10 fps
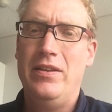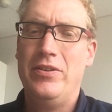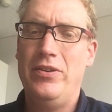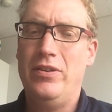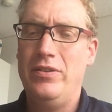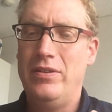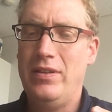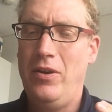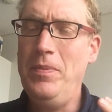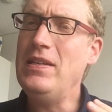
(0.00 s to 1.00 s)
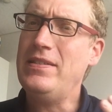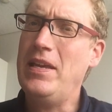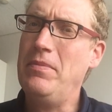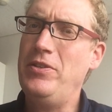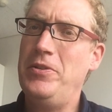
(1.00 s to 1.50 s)
your opening
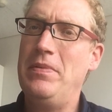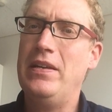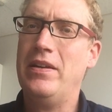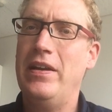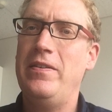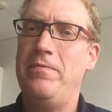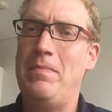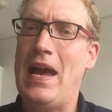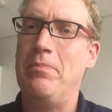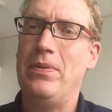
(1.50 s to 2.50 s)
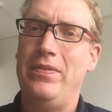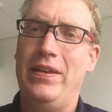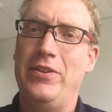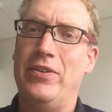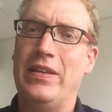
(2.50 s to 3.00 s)
statement should be a kind of map
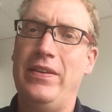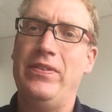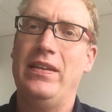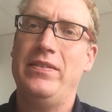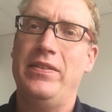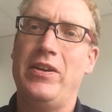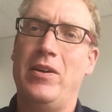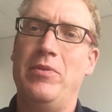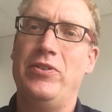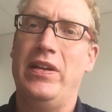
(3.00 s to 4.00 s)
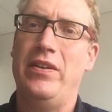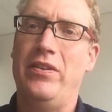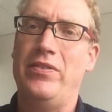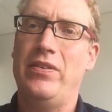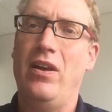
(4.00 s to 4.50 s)
that you're giving to the
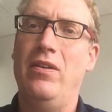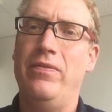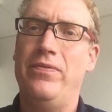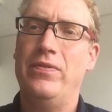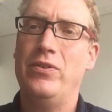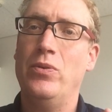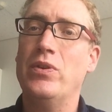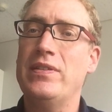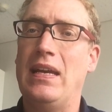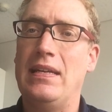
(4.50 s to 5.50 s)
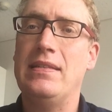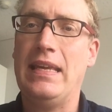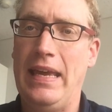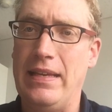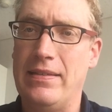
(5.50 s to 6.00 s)
arbitrators of your side's
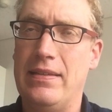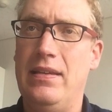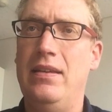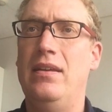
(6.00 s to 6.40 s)
case.